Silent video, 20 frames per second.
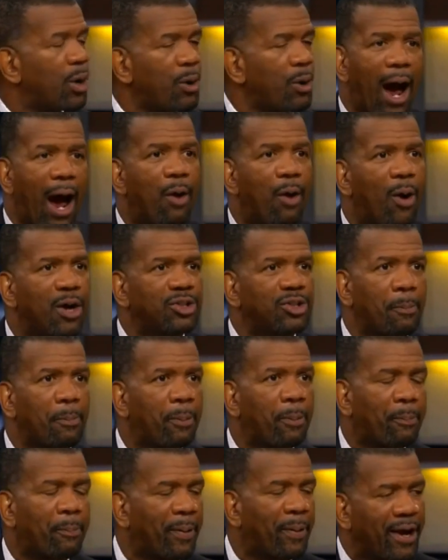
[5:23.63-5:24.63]
I wasn't
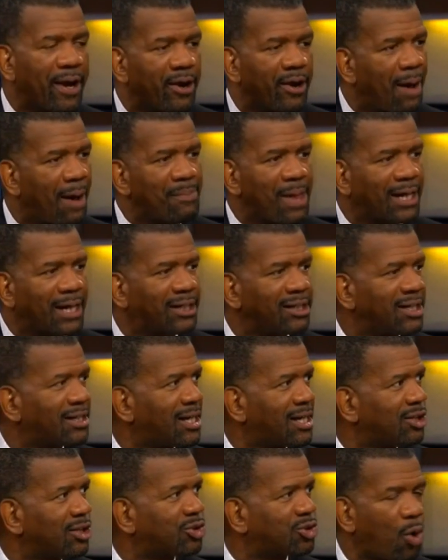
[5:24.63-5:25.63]
prepared. I'm not going to
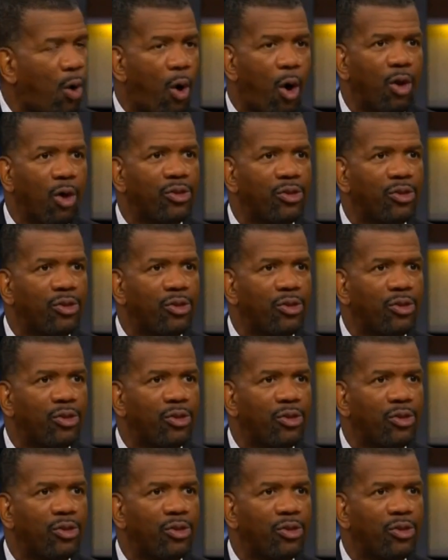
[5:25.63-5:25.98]
get into all that.